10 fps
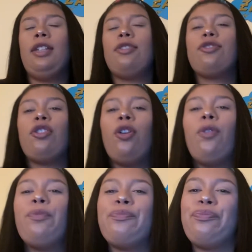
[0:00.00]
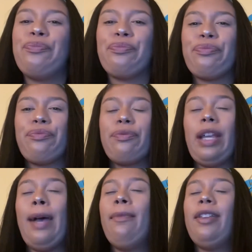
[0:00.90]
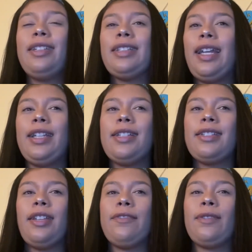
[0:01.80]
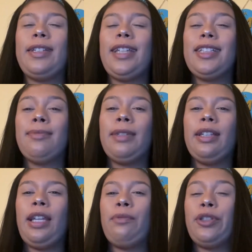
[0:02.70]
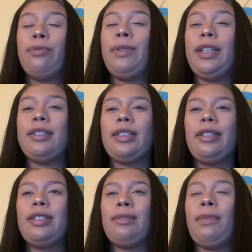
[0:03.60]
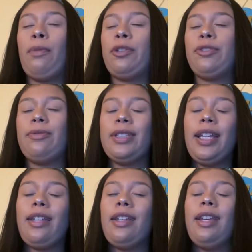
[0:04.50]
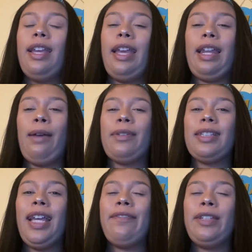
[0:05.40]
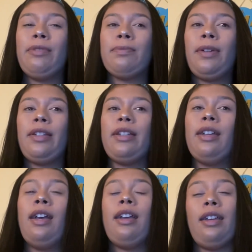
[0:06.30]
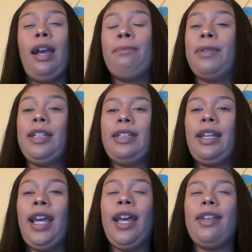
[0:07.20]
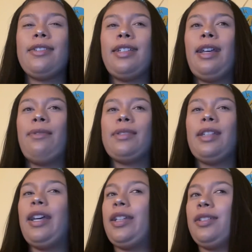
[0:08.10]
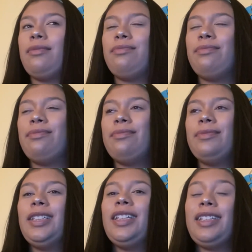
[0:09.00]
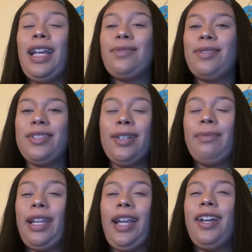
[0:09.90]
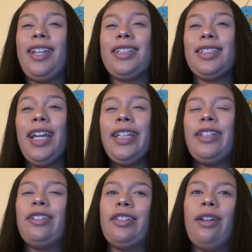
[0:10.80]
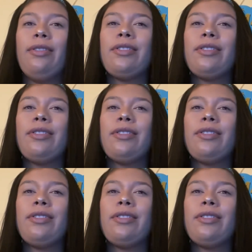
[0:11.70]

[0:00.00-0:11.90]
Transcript: So I'm all excited and stuff. So I text him again, like, were you being serious about what you said? And I was live and he responded, I'm being dead ass. And I was like, that's what's up. Like, I got excited, you know?